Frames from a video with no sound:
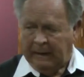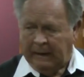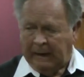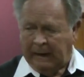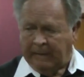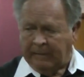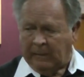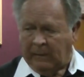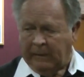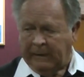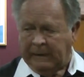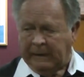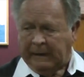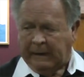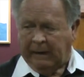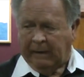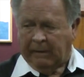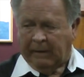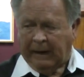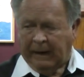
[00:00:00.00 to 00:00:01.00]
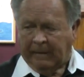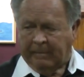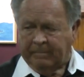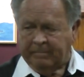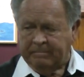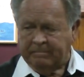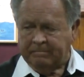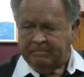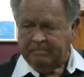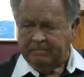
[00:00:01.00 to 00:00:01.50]
I'm going to hear him
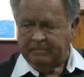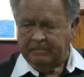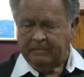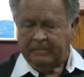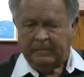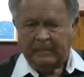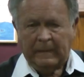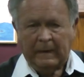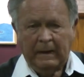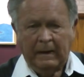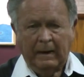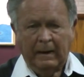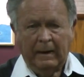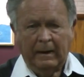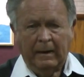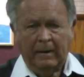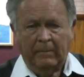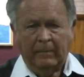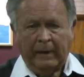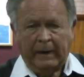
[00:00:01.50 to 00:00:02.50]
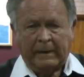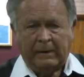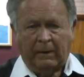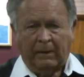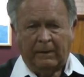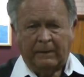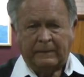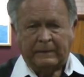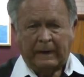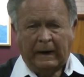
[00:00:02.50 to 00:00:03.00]

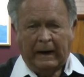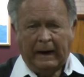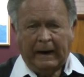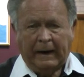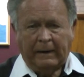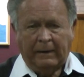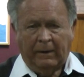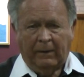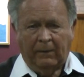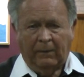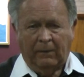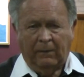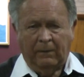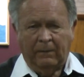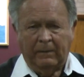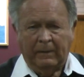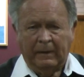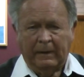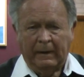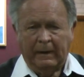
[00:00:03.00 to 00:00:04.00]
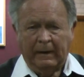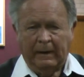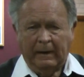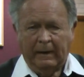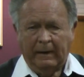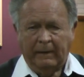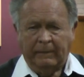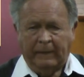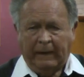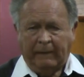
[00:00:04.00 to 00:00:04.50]
because I know
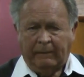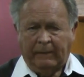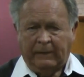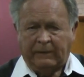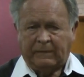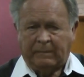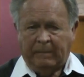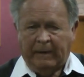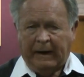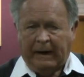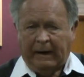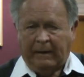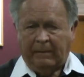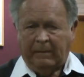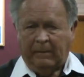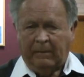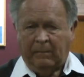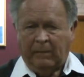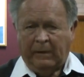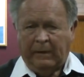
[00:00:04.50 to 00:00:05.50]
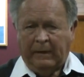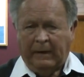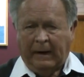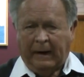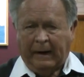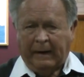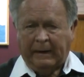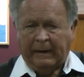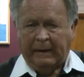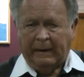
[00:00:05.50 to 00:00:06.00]
that this man would
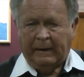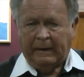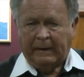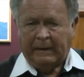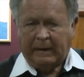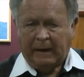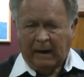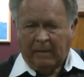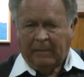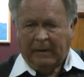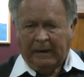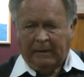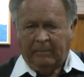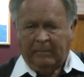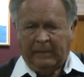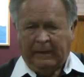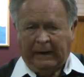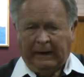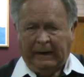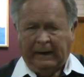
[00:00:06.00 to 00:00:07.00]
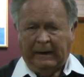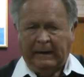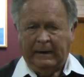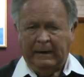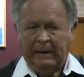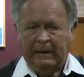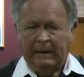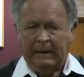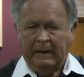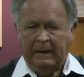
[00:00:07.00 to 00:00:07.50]
not come at me
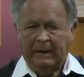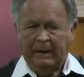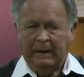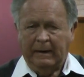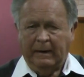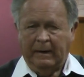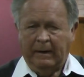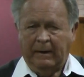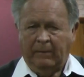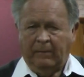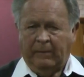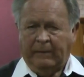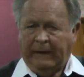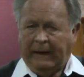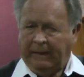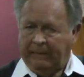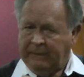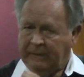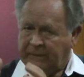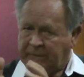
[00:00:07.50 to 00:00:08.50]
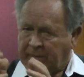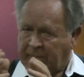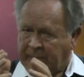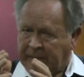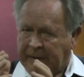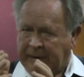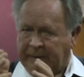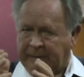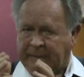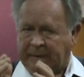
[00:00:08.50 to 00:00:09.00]
without there's a
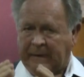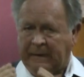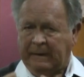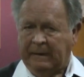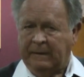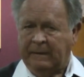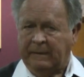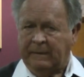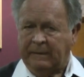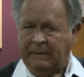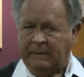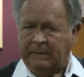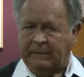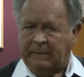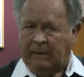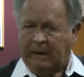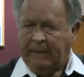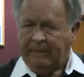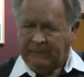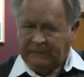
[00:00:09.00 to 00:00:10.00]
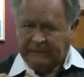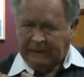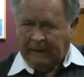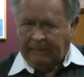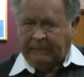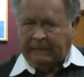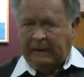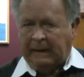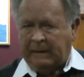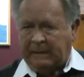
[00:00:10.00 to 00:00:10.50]
reason. So I'm
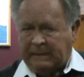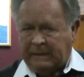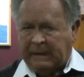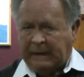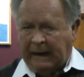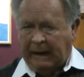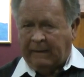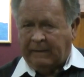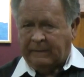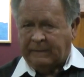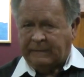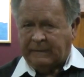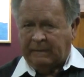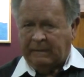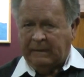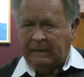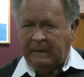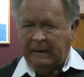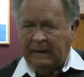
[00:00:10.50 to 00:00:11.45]
subject to counsel.